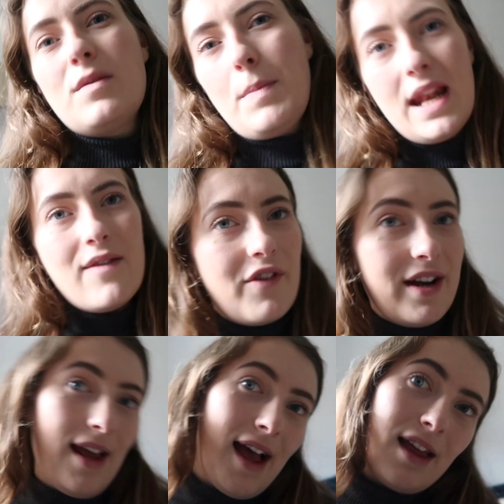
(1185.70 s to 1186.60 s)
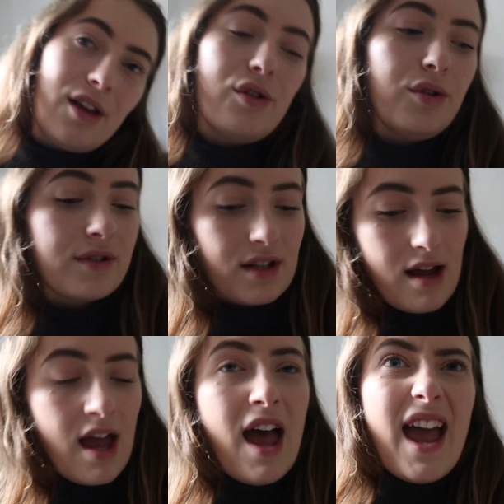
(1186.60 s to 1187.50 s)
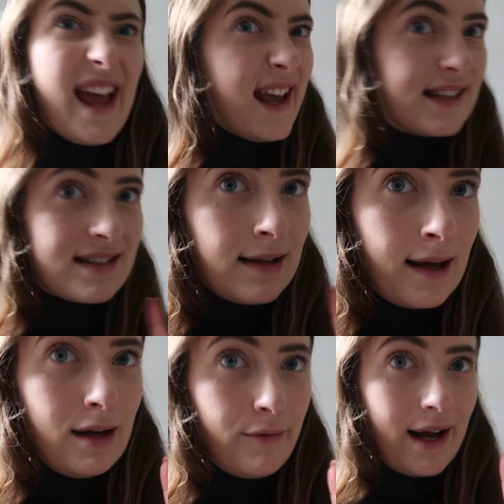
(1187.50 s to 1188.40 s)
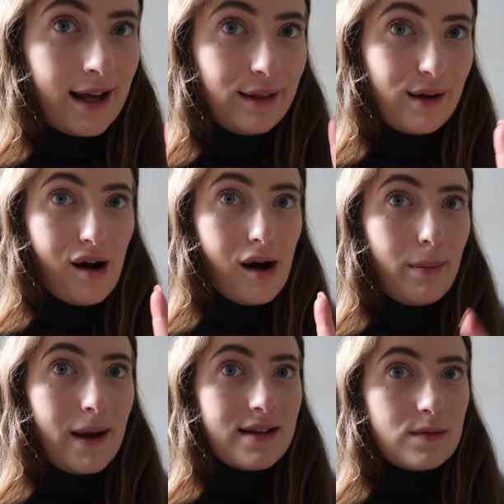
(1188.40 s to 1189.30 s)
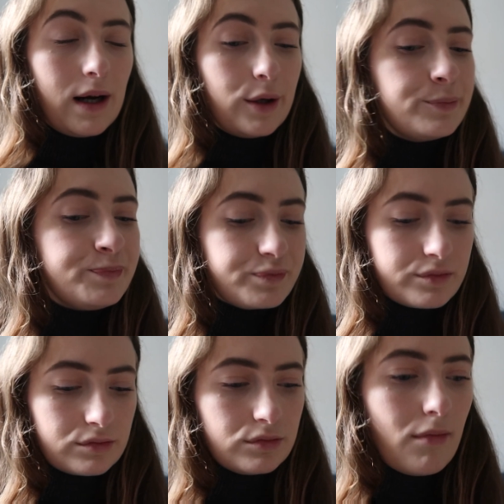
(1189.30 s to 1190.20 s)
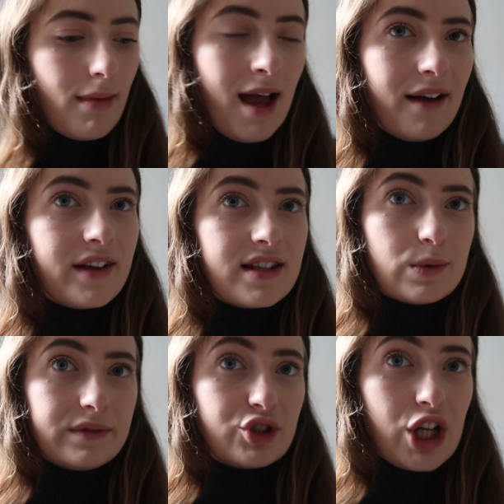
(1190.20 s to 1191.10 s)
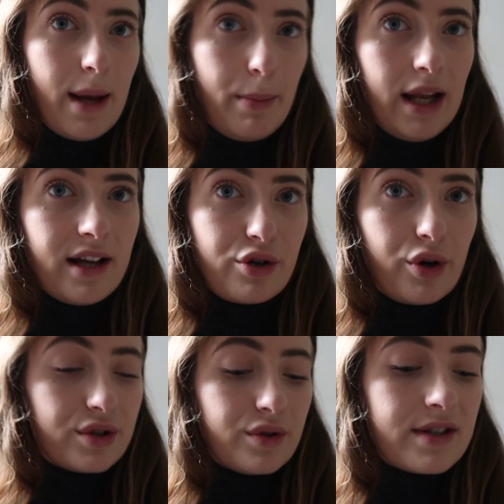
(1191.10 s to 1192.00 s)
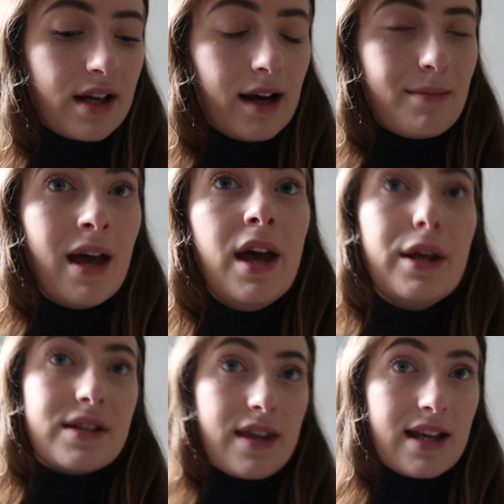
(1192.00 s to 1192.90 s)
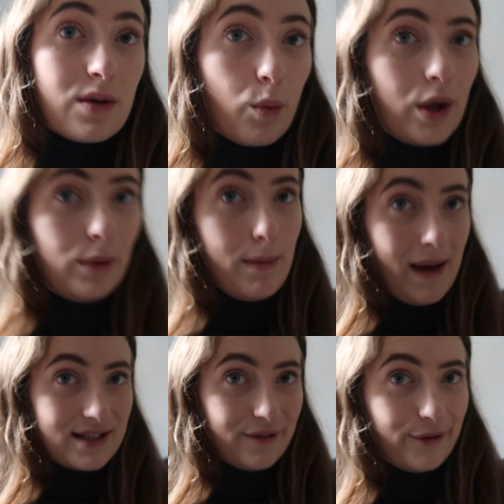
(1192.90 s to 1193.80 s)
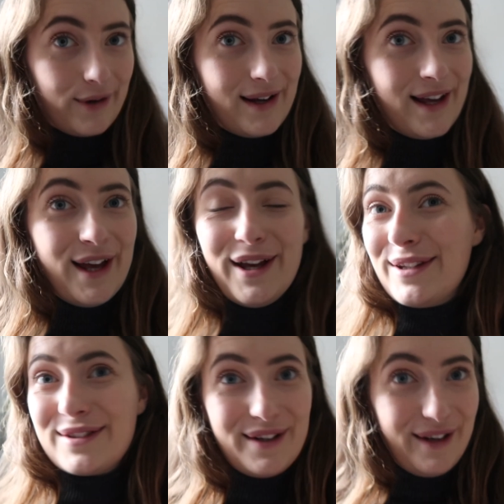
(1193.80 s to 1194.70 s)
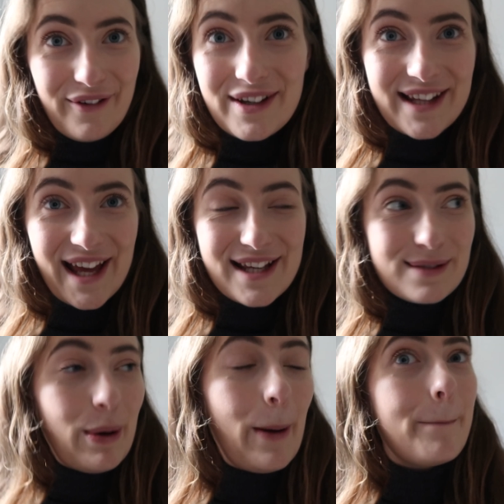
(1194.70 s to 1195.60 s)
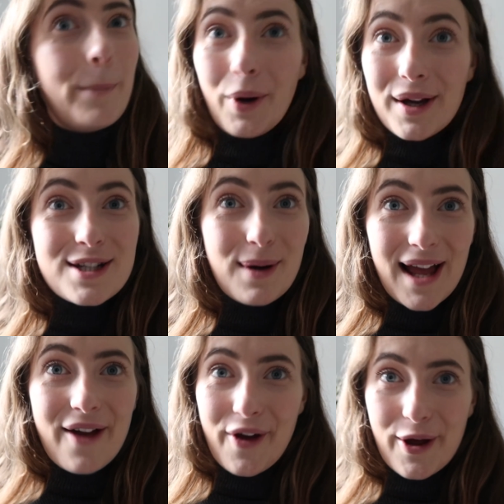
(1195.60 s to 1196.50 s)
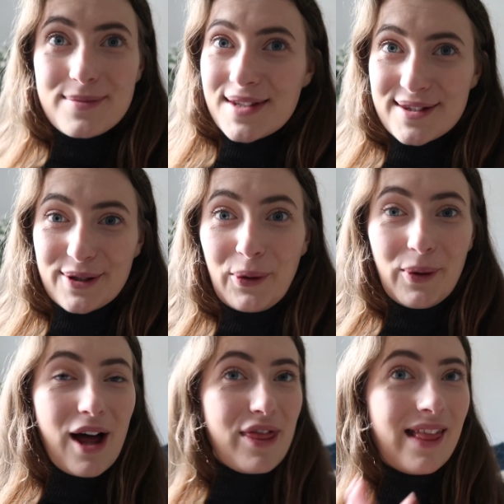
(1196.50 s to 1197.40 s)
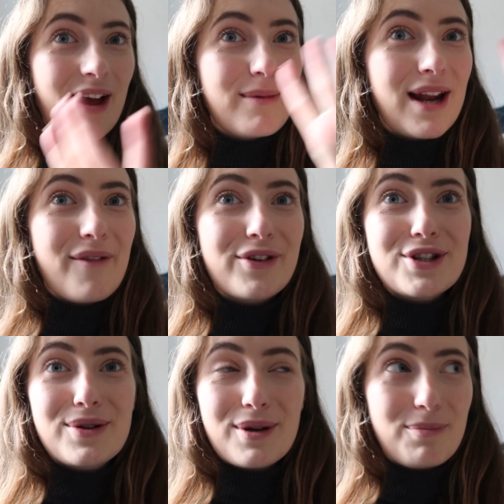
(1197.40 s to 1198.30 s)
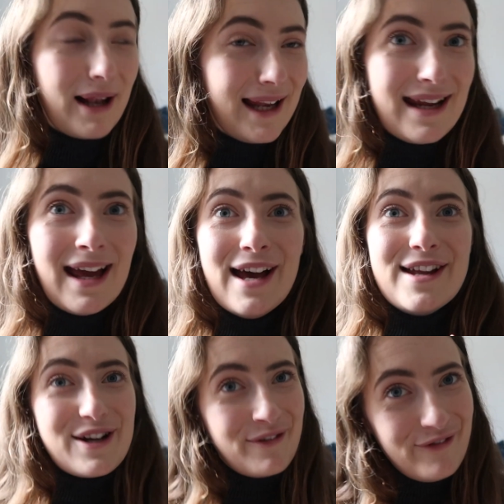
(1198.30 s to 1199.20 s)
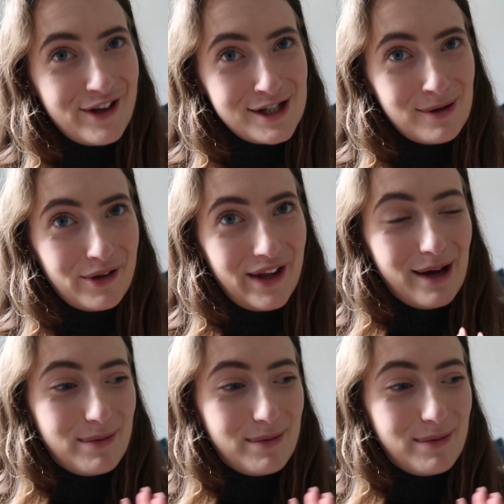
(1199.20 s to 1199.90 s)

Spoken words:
spin in funny angles and it is slightly wrecking the carpet as well, having a swivel chair pulling across all the time. So this will be better for it. So loving this, but boy do I have a Homesense haul. I think I'm going to have to do a complete different video on that